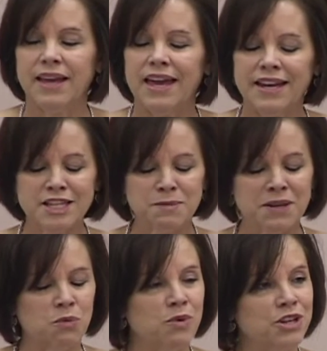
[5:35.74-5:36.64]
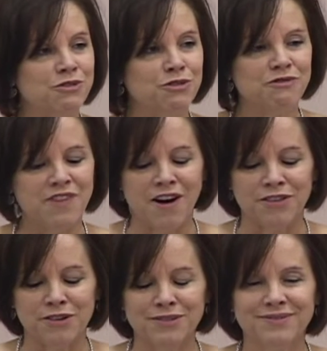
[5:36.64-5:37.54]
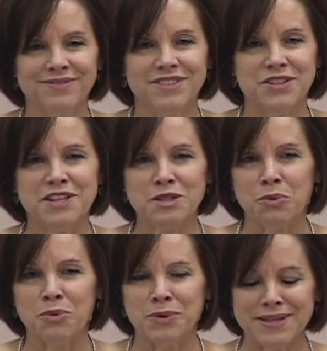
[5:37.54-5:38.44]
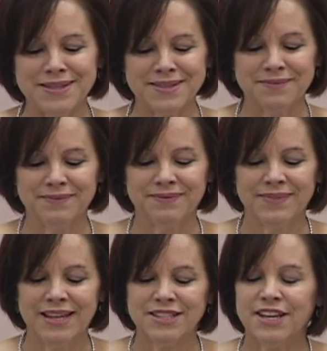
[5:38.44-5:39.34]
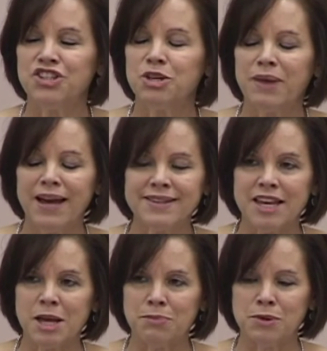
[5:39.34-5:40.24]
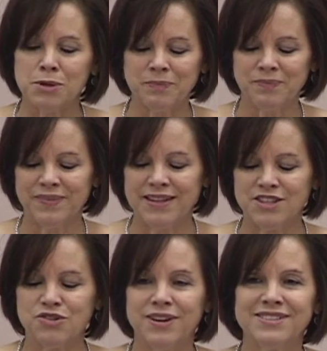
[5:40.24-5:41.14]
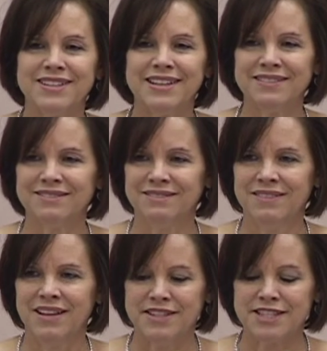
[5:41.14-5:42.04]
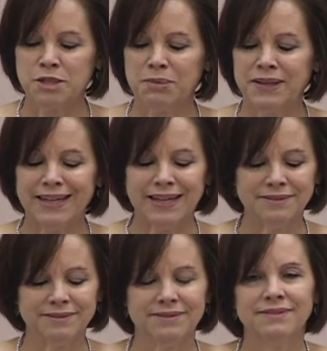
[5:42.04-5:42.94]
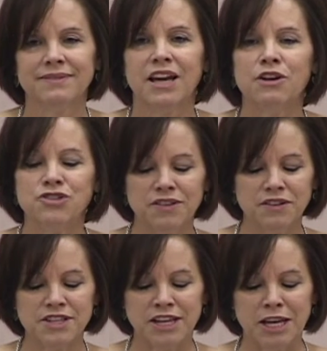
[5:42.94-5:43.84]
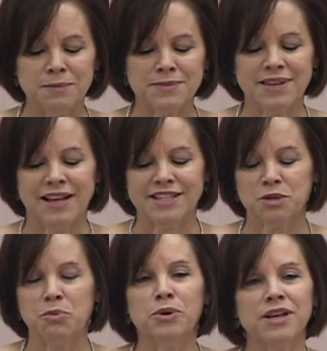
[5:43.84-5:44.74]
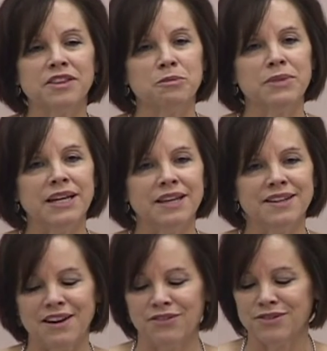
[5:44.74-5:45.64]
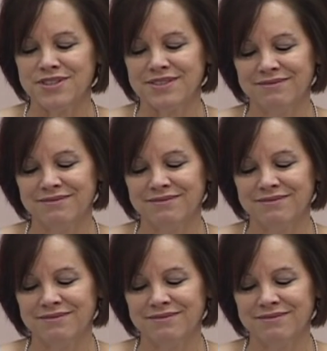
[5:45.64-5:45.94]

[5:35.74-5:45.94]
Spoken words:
Eddie's been a wonderful father to his boys, teaching by example, instructing, disciplining, coaching their teams, and supporting their many endeavors.